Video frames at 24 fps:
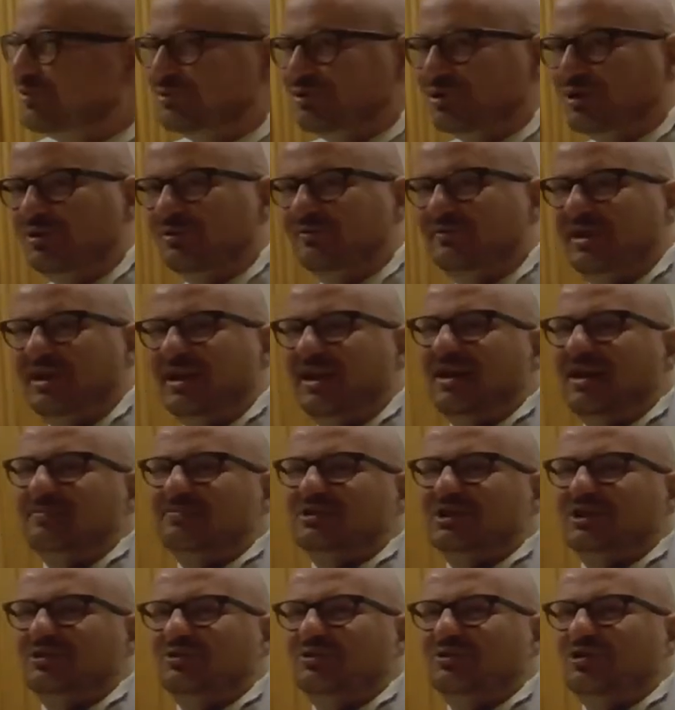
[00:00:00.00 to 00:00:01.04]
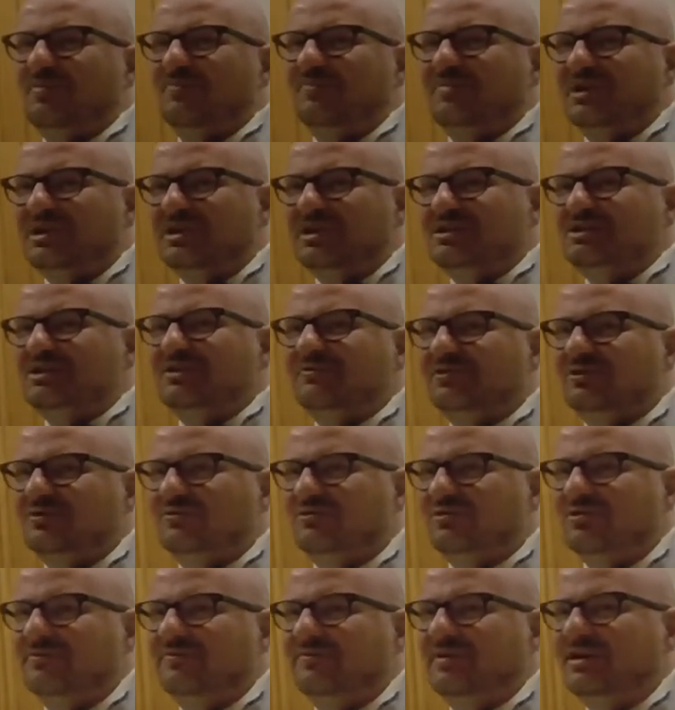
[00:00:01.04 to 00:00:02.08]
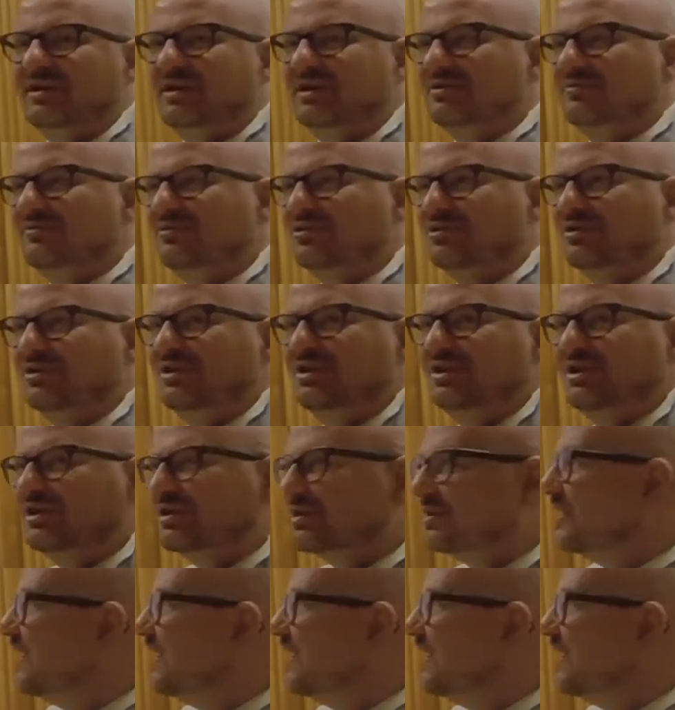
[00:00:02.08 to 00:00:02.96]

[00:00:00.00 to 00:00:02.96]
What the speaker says: all the names and companies even from the network here.